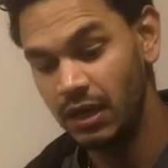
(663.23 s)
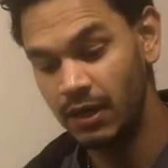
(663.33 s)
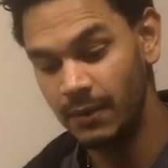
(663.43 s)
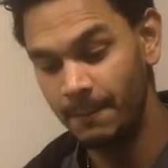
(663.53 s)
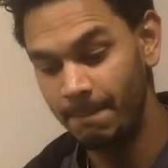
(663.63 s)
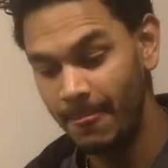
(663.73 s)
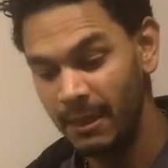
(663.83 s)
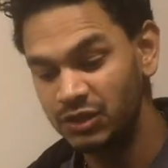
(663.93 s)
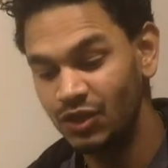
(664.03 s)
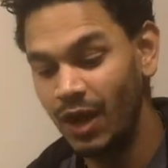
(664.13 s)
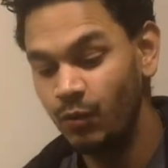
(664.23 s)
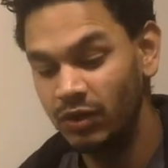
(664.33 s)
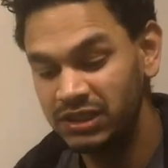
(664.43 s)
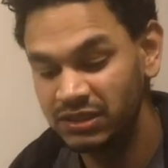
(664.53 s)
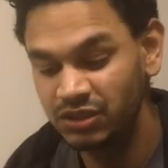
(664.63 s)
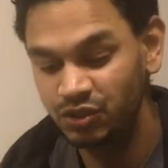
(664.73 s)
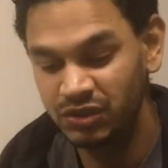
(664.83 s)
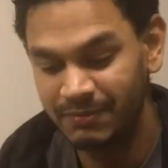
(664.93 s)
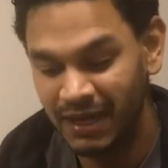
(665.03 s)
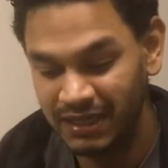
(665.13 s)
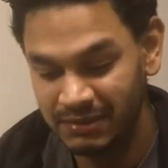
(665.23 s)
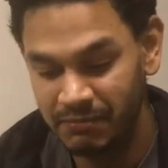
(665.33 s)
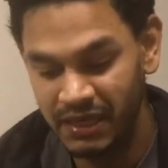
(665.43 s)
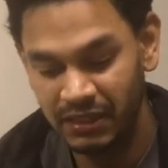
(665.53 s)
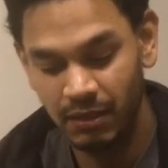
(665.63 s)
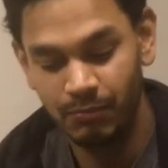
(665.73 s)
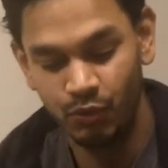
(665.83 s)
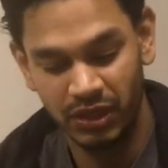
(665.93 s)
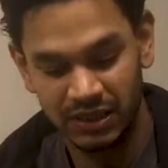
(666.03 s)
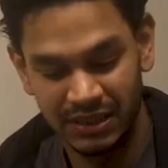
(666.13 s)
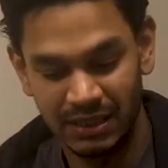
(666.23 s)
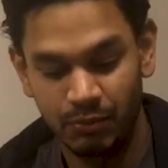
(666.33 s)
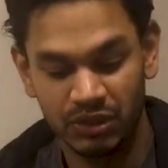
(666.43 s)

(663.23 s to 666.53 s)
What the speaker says: So I wanted to use back as many components as I